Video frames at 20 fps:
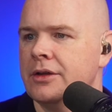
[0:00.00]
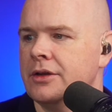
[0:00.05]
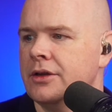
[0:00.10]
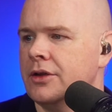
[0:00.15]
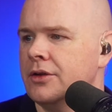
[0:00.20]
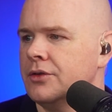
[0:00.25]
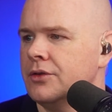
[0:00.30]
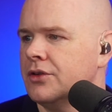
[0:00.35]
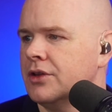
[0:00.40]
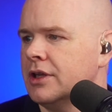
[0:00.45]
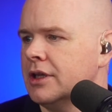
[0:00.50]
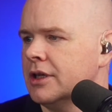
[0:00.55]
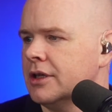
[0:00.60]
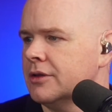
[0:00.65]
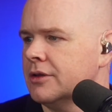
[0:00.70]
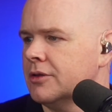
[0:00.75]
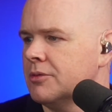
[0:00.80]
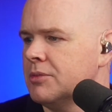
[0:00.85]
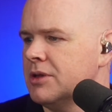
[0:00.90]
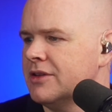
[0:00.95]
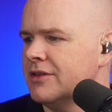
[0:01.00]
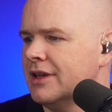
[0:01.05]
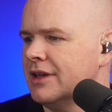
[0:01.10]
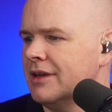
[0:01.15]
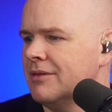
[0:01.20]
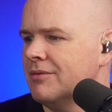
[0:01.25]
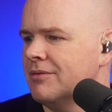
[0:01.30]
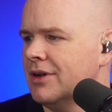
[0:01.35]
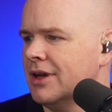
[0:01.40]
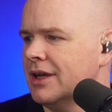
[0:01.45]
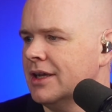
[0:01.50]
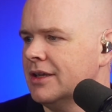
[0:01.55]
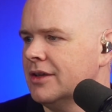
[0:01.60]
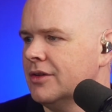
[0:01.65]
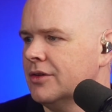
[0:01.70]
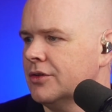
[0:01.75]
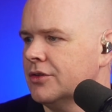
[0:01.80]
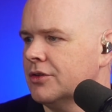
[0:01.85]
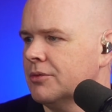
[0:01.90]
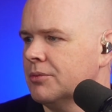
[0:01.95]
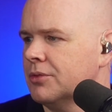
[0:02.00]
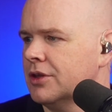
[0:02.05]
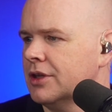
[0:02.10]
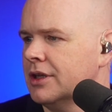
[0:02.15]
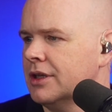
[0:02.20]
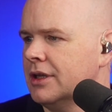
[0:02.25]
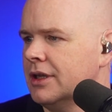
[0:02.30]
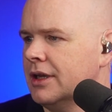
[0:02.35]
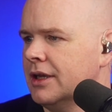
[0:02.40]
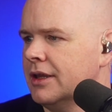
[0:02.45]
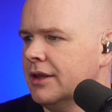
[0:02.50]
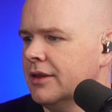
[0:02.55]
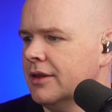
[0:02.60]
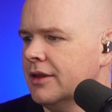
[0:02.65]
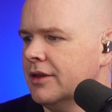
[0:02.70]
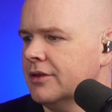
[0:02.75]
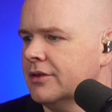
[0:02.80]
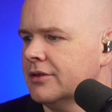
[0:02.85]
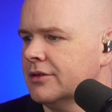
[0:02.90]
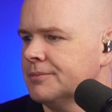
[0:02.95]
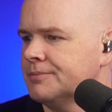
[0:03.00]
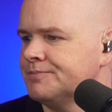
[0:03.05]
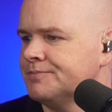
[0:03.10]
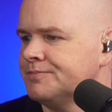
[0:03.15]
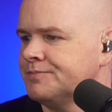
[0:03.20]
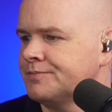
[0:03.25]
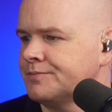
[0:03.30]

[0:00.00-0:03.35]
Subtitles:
notes here, the meeting invite looks something like this.